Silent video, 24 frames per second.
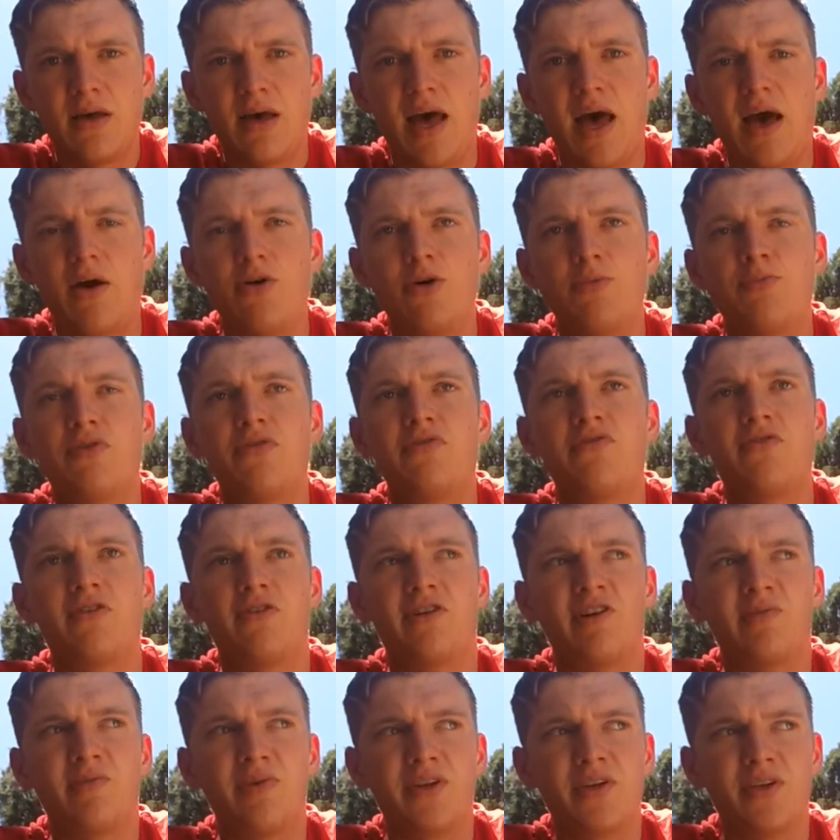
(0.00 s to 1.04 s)
I would
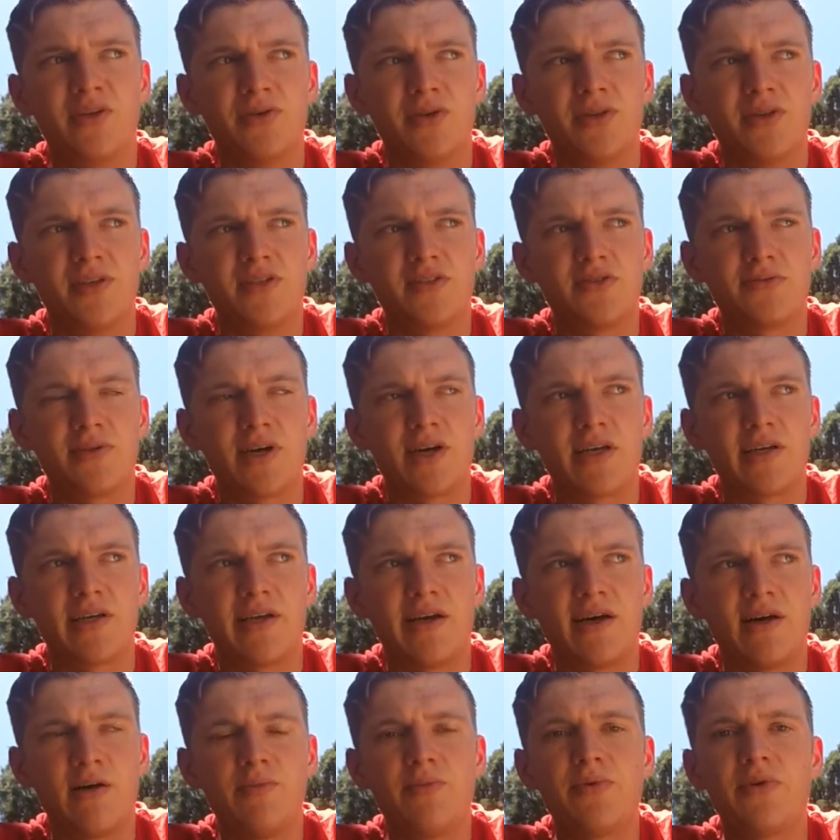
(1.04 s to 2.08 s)
prefer to be doing this right
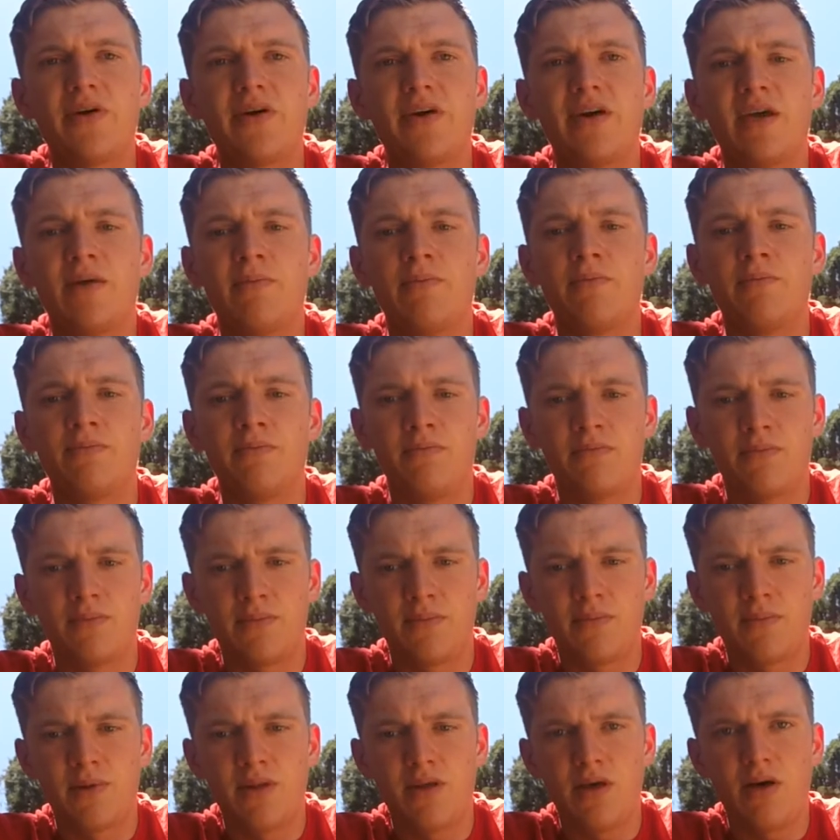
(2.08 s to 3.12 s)
now, but I am
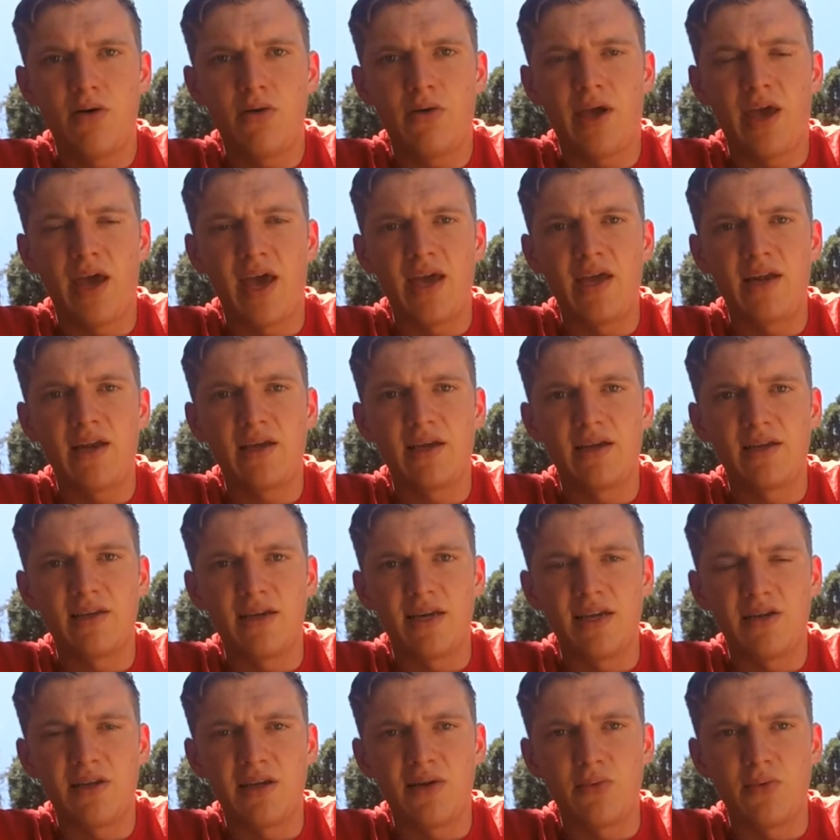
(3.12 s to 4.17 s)
okay and
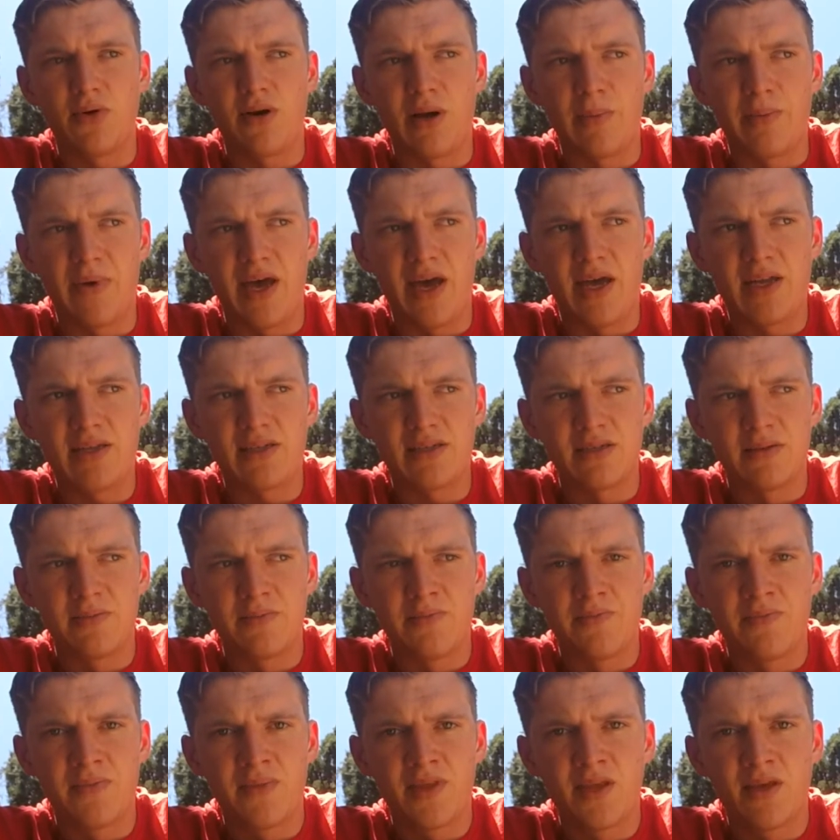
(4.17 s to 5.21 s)
content at where I'm at,
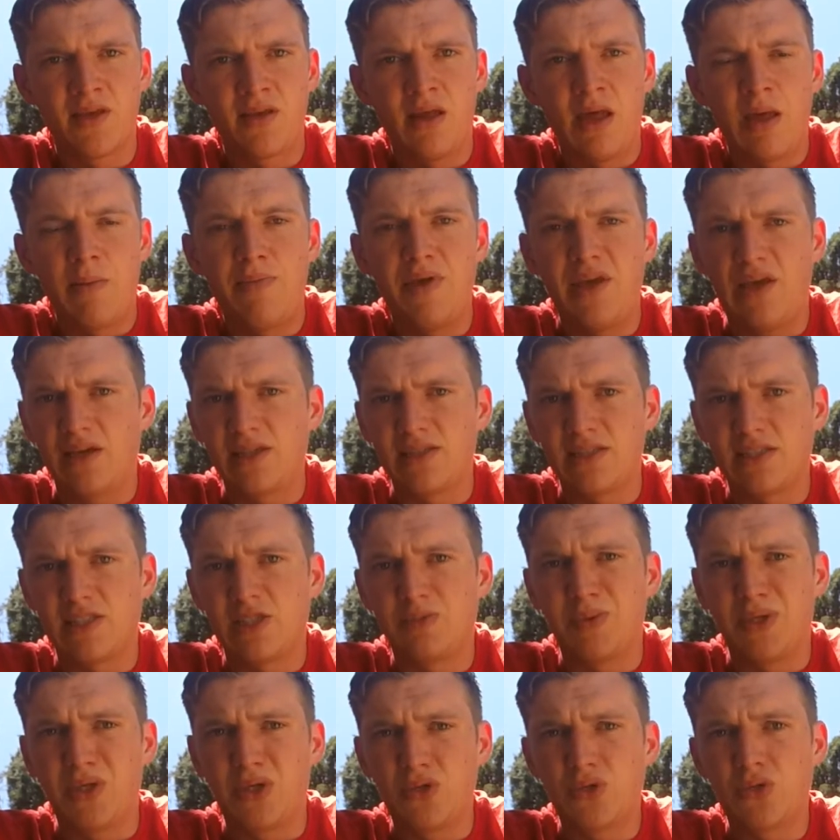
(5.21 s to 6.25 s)
because the
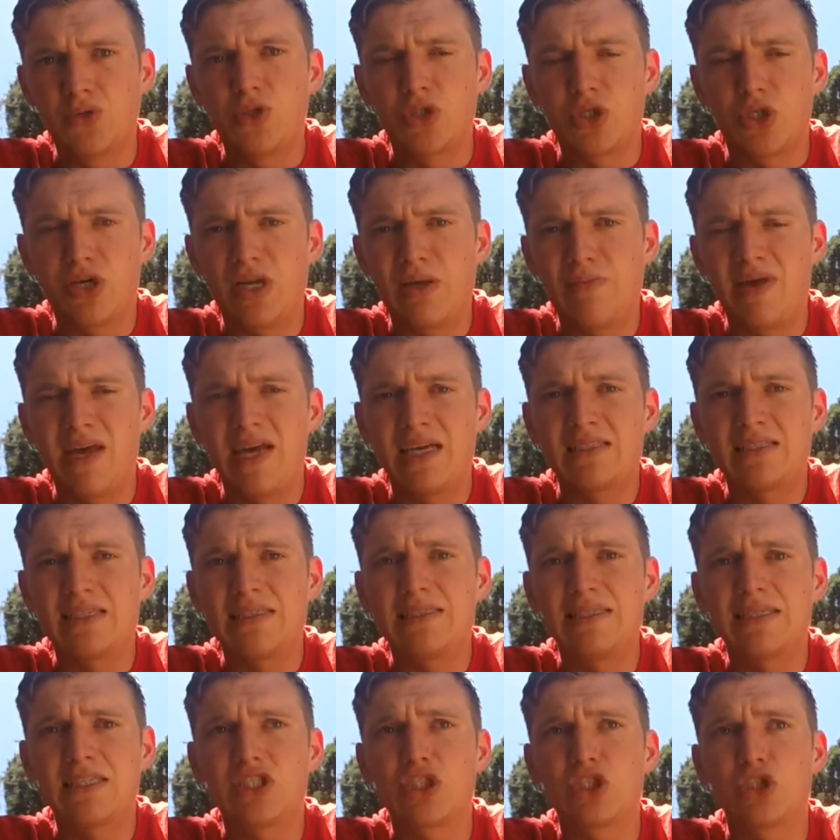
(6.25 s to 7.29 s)
spiritual journey makes
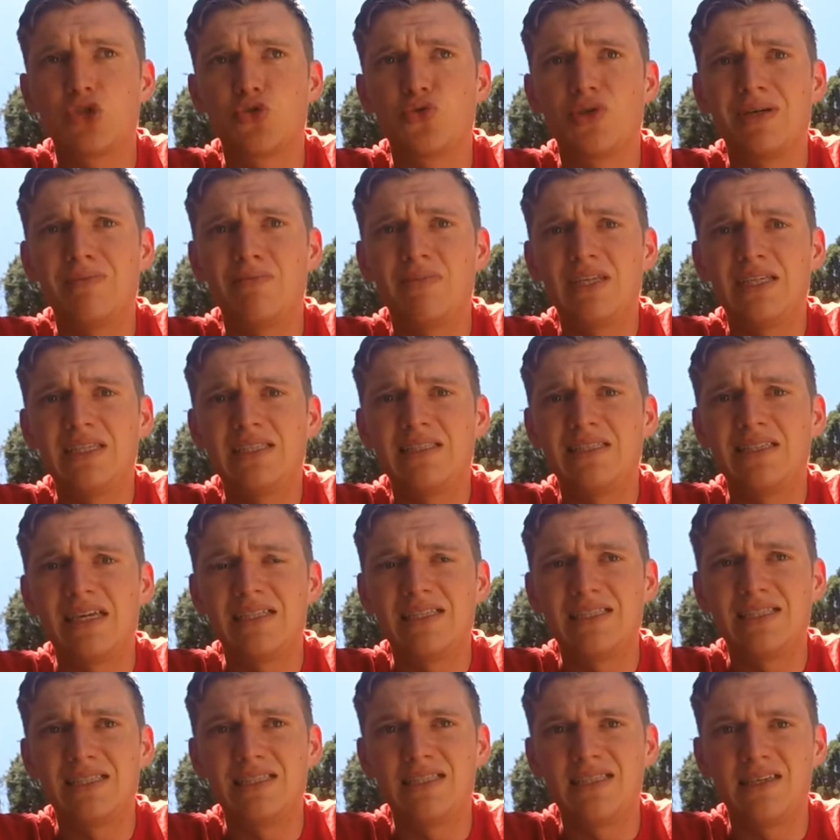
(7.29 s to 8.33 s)
us extremely
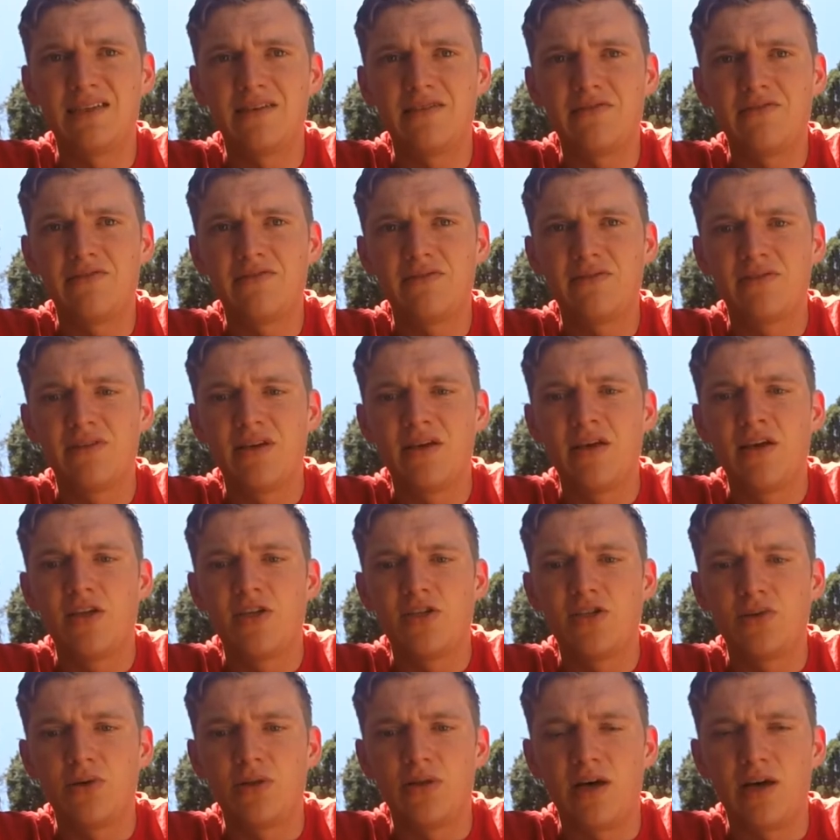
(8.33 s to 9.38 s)
sensitive
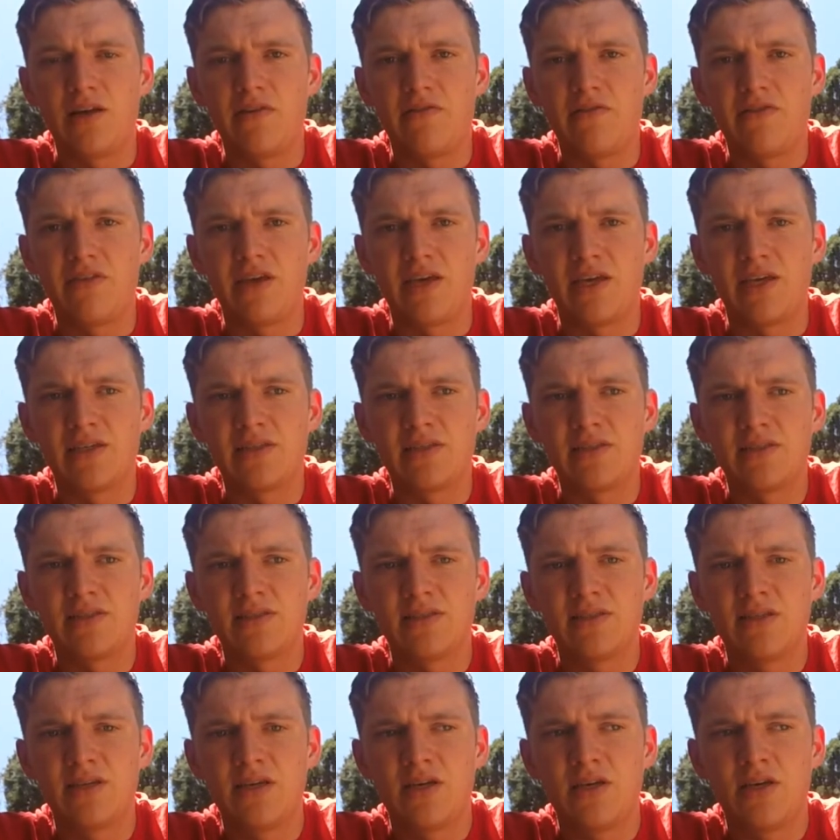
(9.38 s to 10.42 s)
to a lot of things.
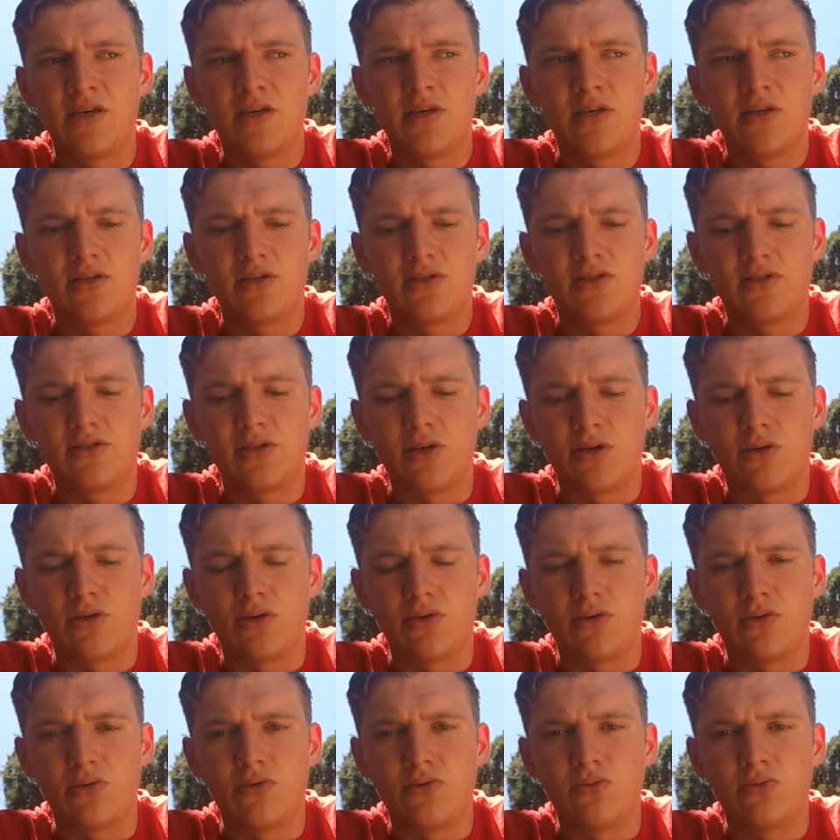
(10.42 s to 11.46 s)

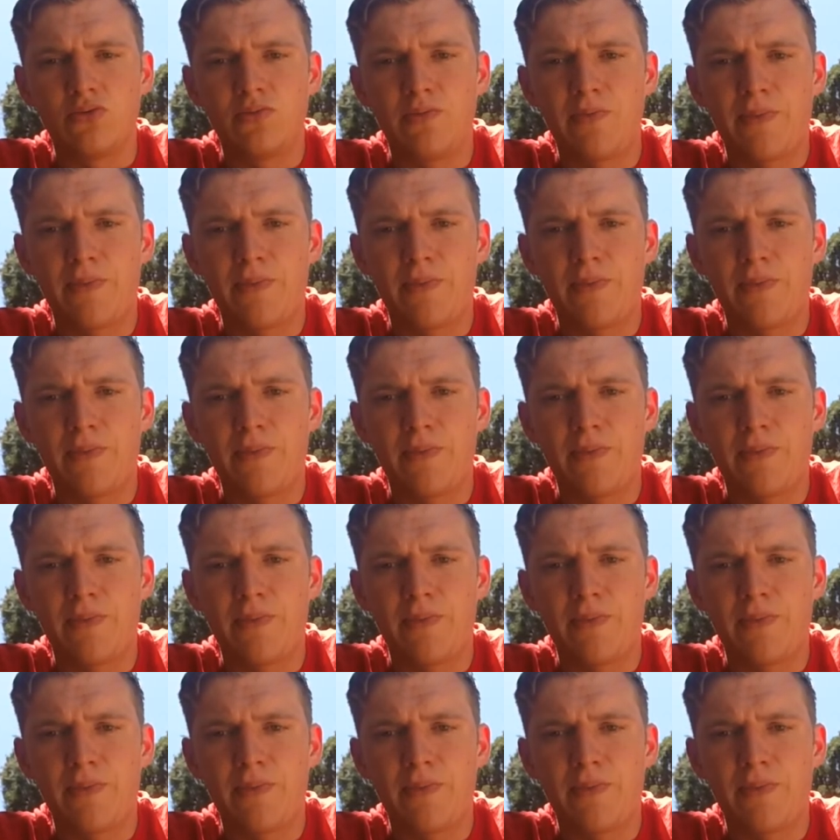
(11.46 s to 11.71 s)
So